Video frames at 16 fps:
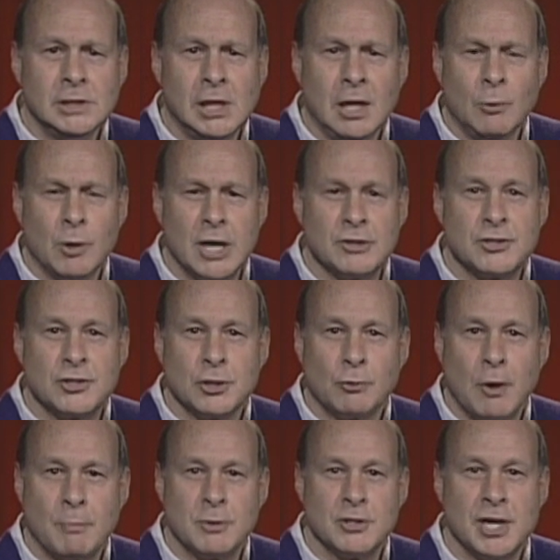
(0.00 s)
uh, when I still
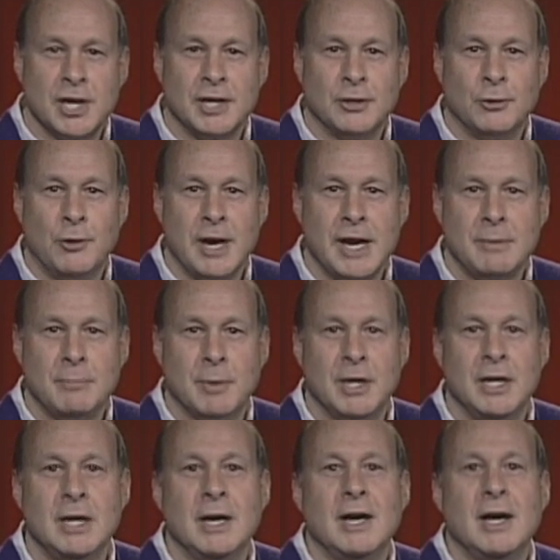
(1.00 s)
represented
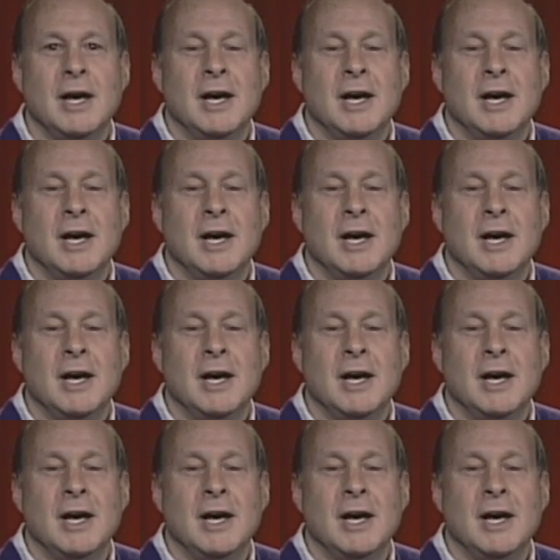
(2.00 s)
Granby,